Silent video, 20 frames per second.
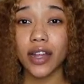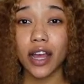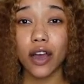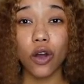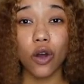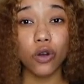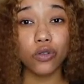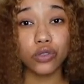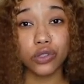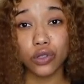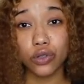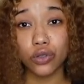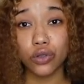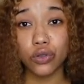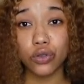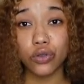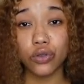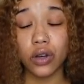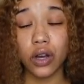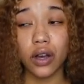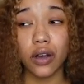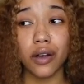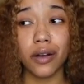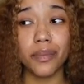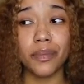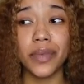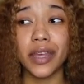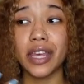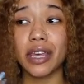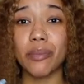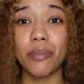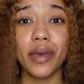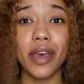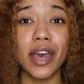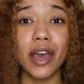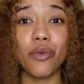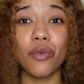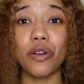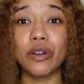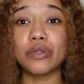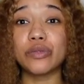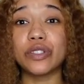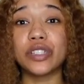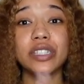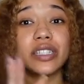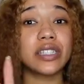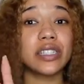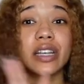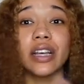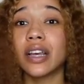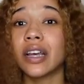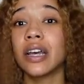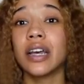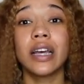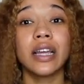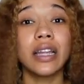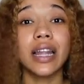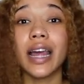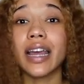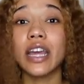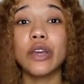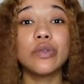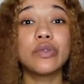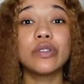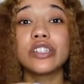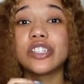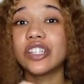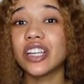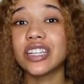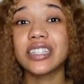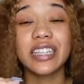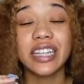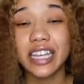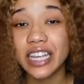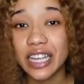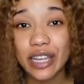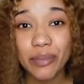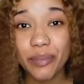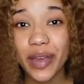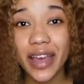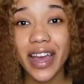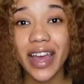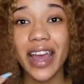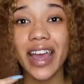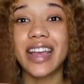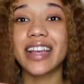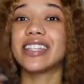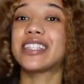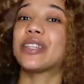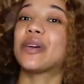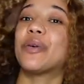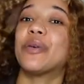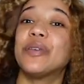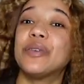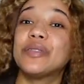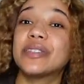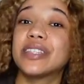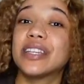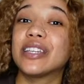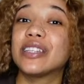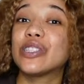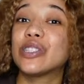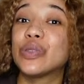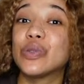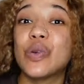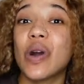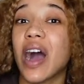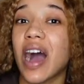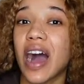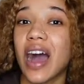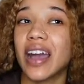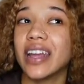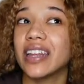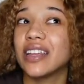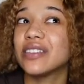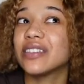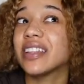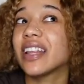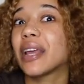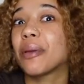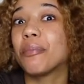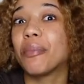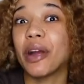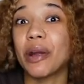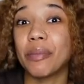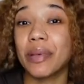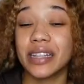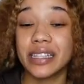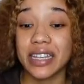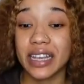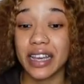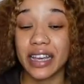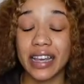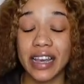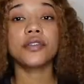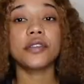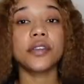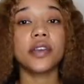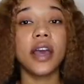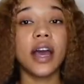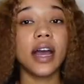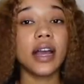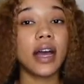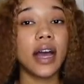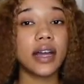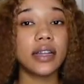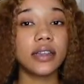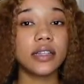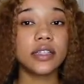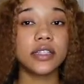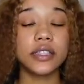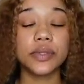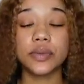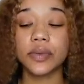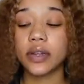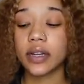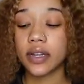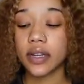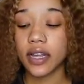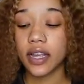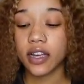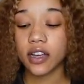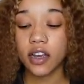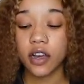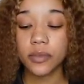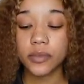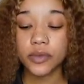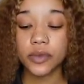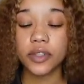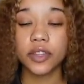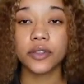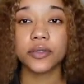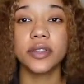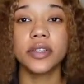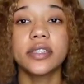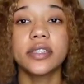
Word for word: that old school um, heating pad where it was just like it was just a heating pad and so it used to get too hot and it used to like burn my skin so yeah i got this one it comes with three